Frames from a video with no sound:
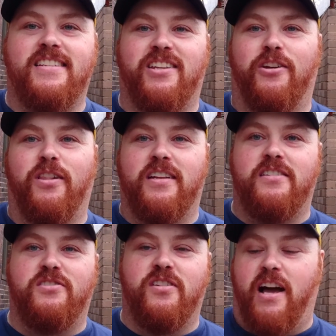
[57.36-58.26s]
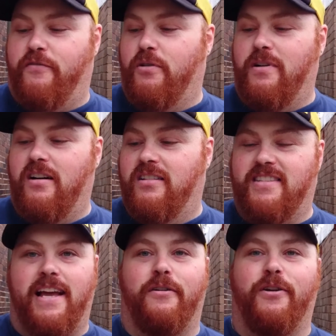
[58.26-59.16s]
So let's just do that for a while
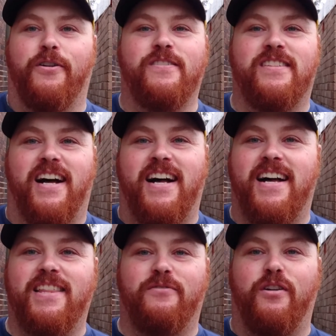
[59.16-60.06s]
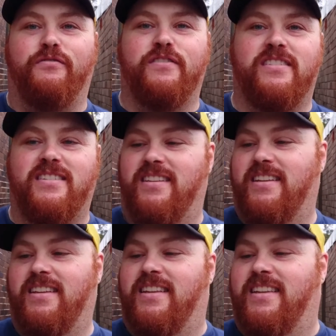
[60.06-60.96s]
and see how it goes. The Rofis
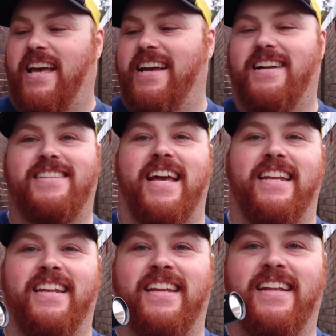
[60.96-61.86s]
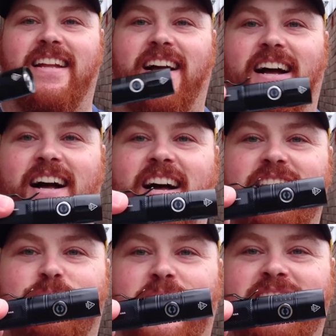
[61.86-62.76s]
KR10.
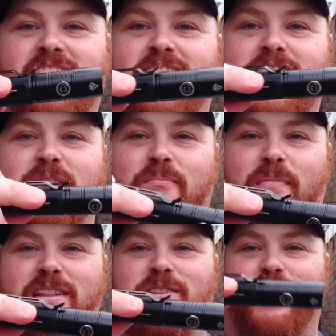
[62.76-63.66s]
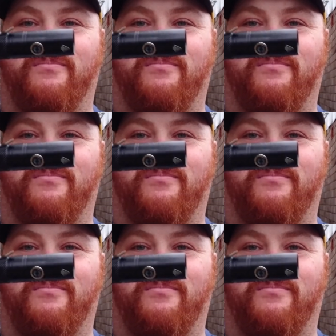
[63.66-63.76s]
It's basically meant to